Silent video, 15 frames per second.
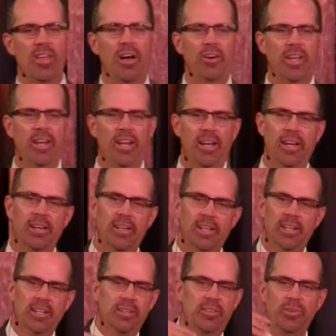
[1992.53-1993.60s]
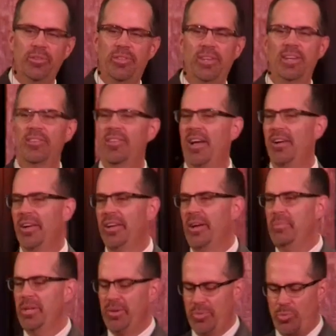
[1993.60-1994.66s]
How can I do this? How,
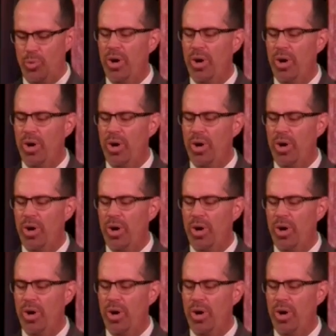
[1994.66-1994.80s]
I mean,